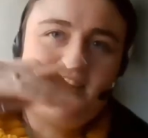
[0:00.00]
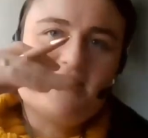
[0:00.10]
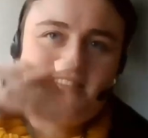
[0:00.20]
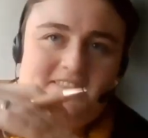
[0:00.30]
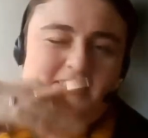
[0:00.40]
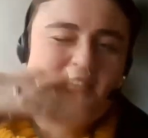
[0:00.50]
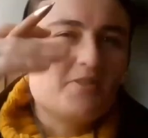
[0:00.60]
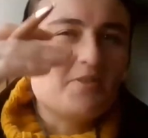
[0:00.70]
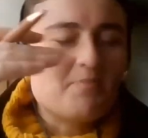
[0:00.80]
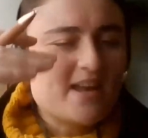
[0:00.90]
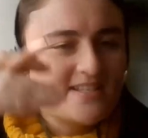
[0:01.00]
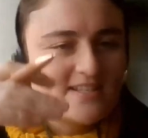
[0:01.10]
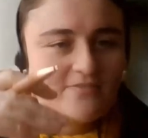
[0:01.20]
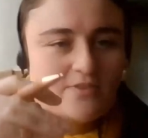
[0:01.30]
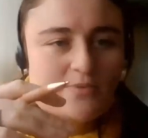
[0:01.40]
as the, the
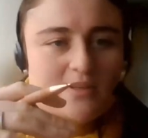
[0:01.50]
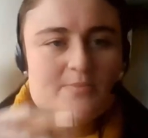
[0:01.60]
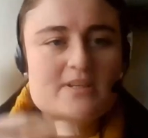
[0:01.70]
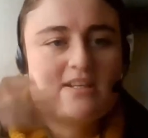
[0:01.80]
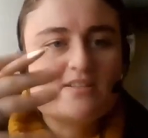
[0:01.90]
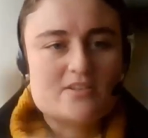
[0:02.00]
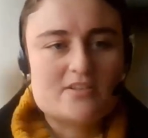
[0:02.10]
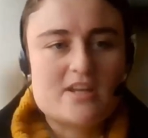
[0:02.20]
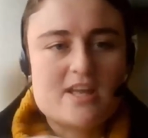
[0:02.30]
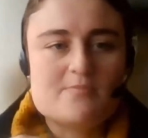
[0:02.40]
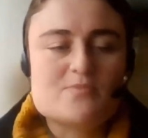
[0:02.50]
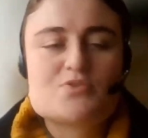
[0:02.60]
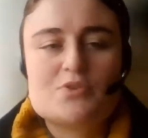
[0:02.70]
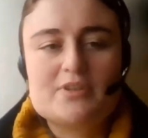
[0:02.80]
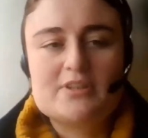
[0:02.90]
base, if you will, but it's got um,
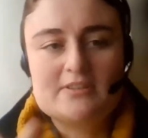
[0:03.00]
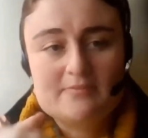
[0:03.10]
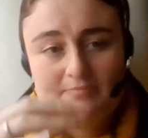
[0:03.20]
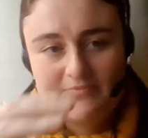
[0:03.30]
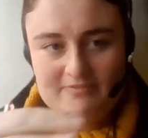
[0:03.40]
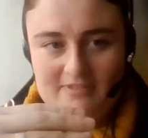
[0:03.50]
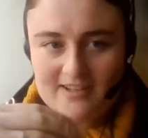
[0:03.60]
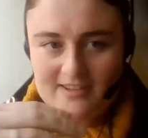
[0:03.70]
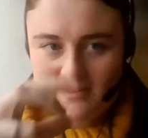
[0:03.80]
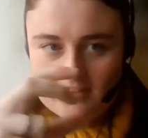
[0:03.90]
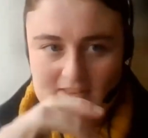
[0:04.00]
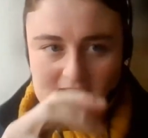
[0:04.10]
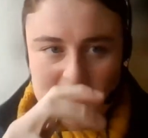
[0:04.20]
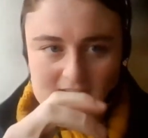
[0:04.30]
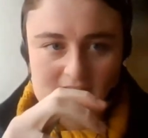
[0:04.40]
soil rather
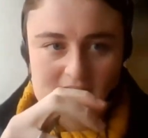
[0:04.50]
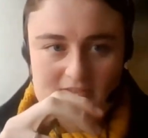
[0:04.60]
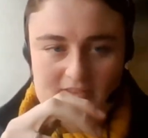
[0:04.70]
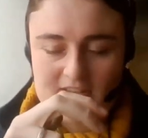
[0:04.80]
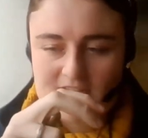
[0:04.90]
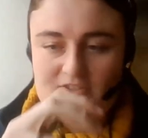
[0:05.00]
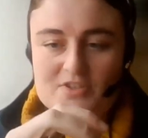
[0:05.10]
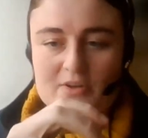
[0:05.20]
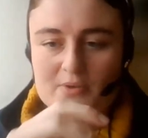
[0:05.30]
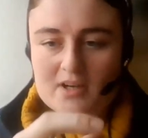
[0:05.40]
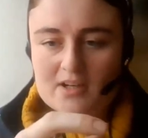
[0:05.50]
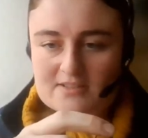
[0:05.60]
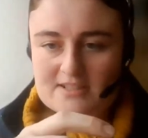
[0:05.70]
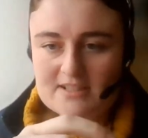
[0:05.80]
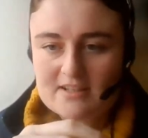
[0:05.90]
than the the stone
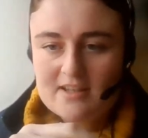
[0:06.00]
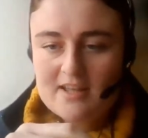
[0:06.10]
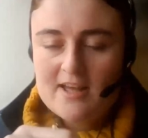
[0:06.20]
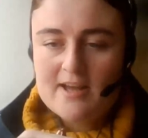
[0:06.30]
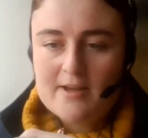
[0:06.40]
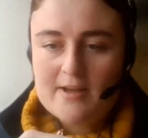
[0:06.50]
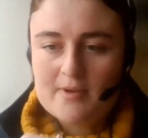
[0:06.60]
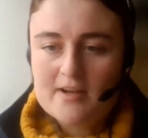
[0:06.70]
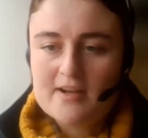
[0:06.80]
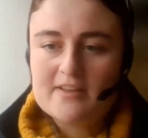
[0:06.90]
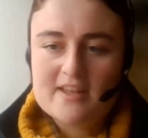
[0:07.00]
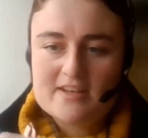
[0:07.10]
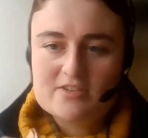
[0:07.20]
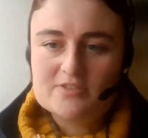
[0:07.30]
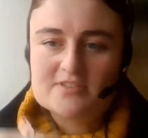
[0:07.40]
hearting, um, and
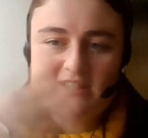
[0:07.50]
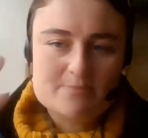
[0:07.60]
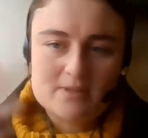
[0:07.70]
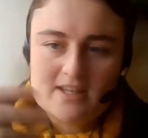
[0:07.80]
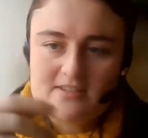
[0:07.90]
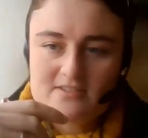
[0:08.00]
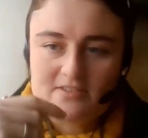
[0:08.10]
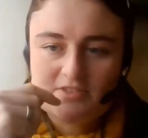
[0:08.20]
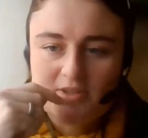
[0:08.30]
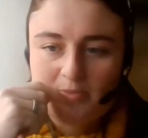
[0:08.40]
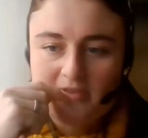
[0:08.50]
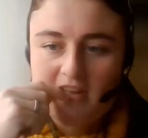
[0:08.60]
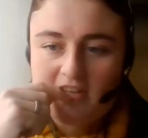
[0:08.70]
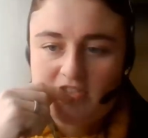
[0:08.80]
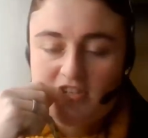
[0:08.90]
then you'll see plants on top of
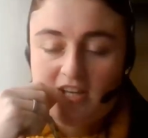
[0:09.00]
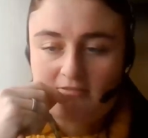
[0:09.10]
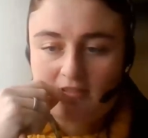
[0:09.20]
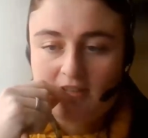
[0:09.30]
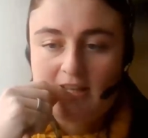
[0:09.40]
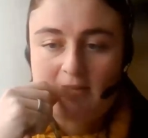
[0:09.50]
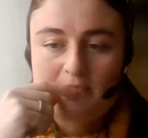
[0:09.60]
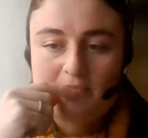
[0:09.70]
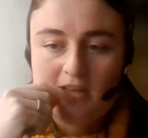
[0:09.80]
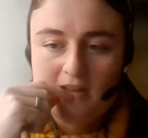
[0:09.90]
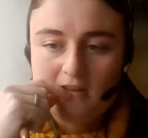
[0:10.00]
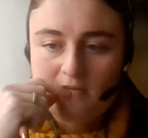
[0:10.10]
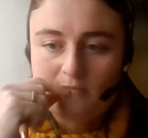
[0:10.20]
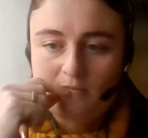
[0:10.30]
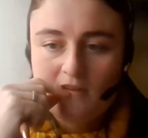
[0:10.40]
that generally.
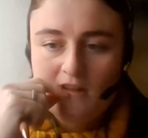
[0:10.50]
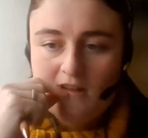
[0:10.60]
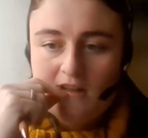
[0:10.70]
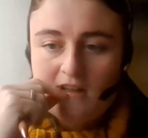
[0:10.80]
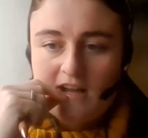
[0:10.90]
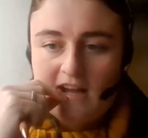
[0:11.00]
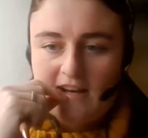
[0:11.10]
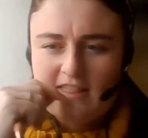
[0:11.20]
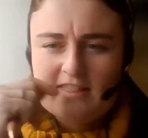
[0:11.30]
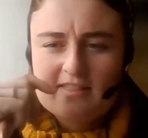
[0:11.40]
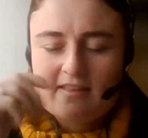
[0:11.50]
Um, and I,